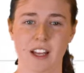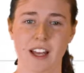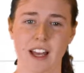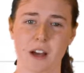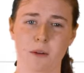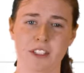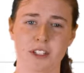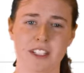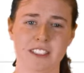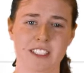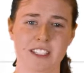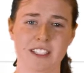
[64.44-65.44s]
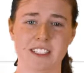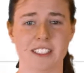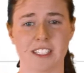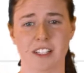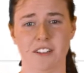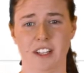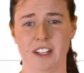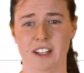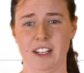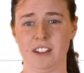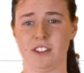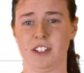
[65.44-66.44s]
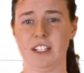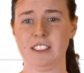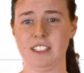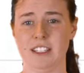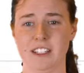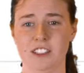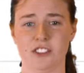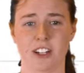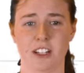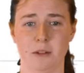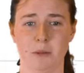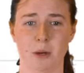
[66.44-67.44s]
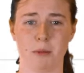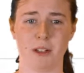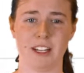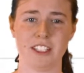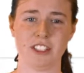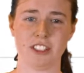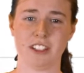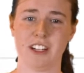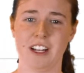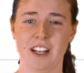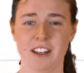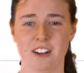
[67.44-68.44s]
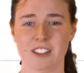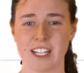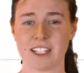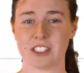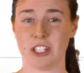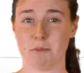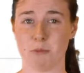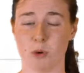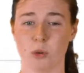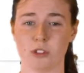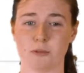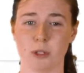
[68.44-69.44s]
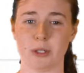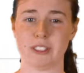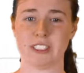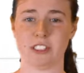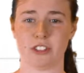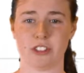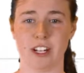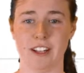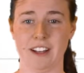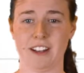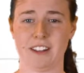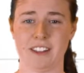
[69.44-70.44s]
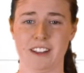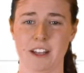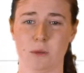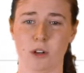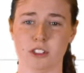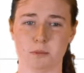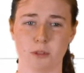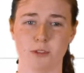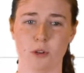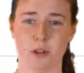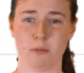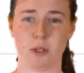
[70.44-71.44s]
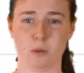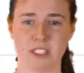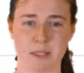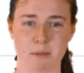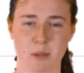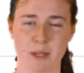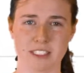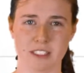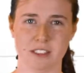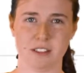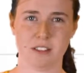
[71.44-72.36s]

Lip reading: And when you consider the significant increase in the Australian population, there is actually more smokers in Australia than there was before the bill was implemented.